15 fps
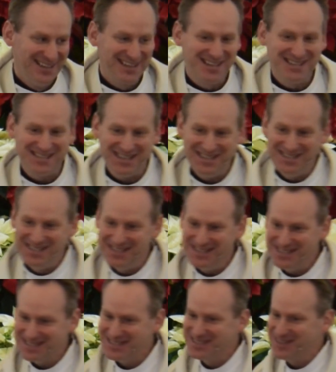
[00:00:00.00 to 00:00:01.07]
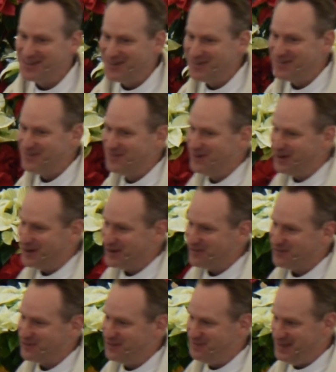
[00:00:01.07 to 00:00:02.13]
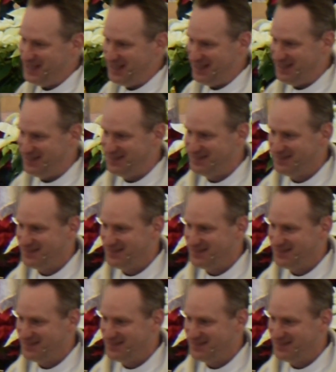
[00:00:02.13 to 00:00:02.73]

because they just don't work for me.